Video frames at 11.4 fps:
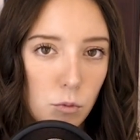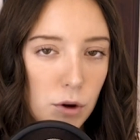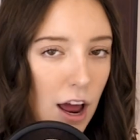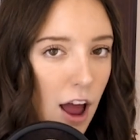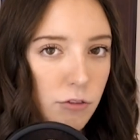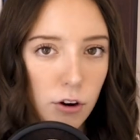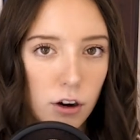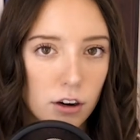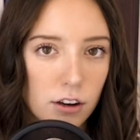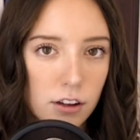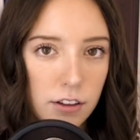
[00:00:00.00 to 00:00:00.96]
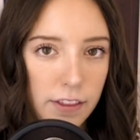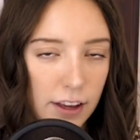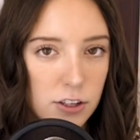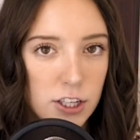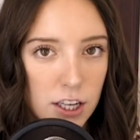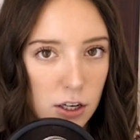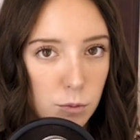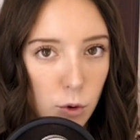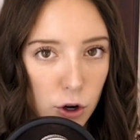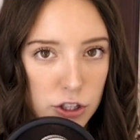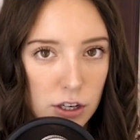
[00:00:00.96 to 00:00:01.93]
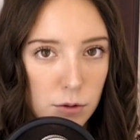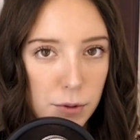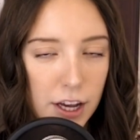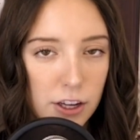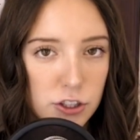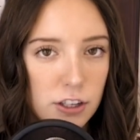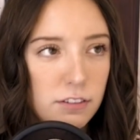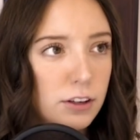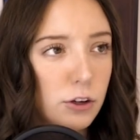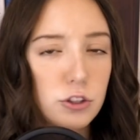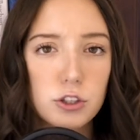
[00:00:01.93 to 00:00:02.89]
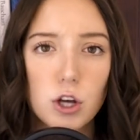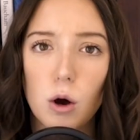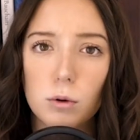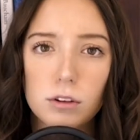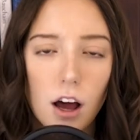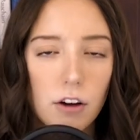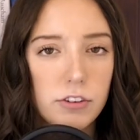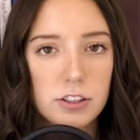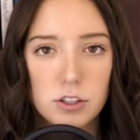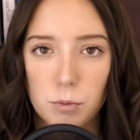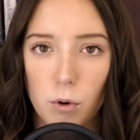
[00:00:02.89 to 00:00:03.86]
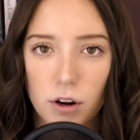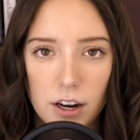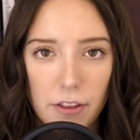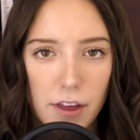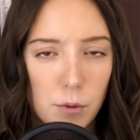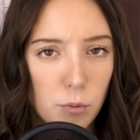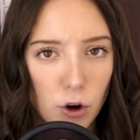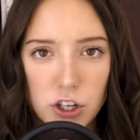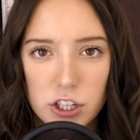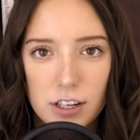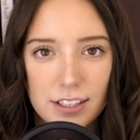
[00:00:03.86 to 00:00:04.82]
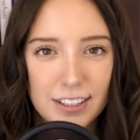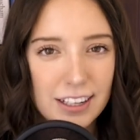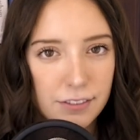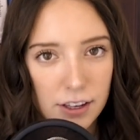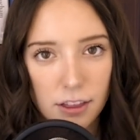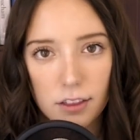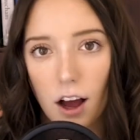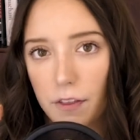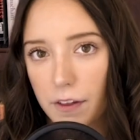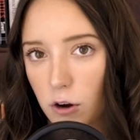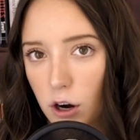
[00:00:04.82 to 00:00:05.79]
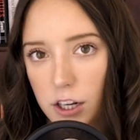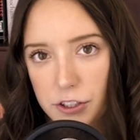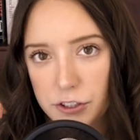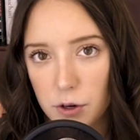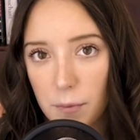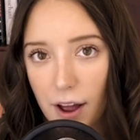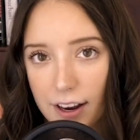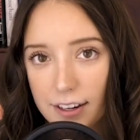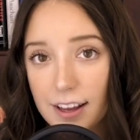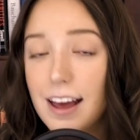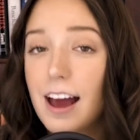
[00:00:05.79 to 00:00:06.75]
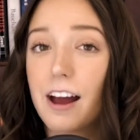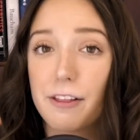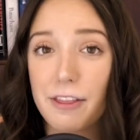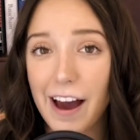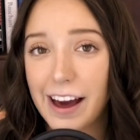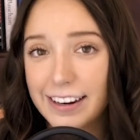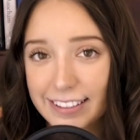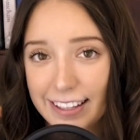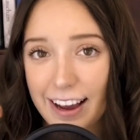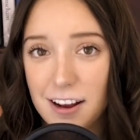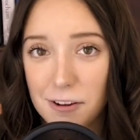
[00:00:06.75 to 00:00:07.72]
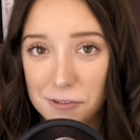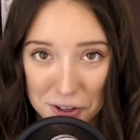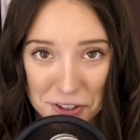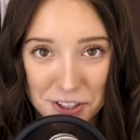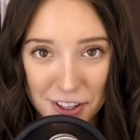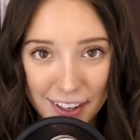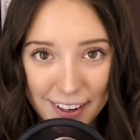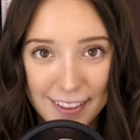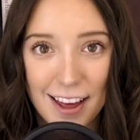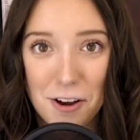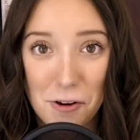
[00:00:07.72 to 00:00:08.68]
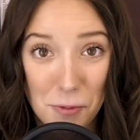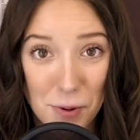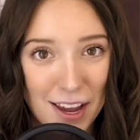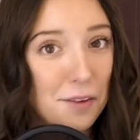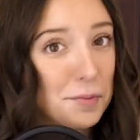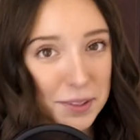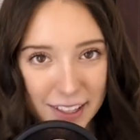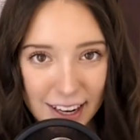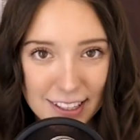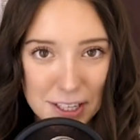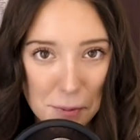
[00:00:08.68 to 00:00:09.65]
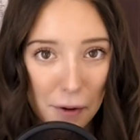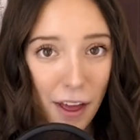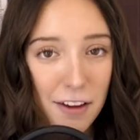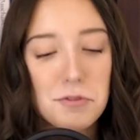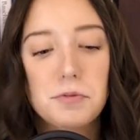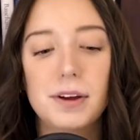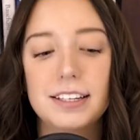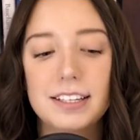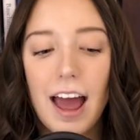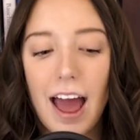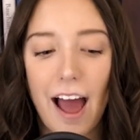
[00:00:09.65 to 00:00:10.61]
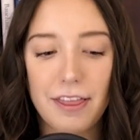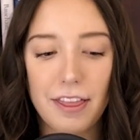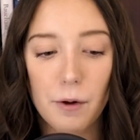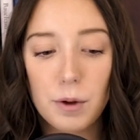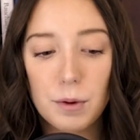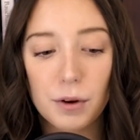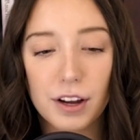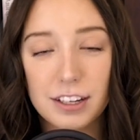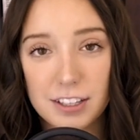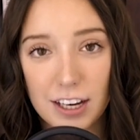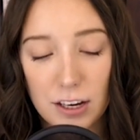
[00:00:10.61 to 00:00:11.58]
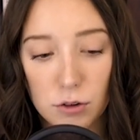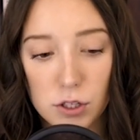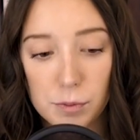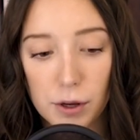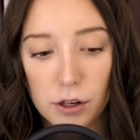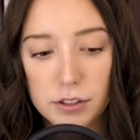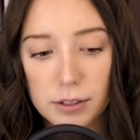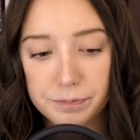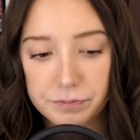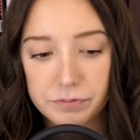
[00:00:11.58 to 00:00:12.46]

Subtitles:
would ever think to get an abortion because she feels so loved and supported that abortion isn't even a thought that crosses her mind. That is the kind of culture that we are building as a pro-life movement and that we will continue to build.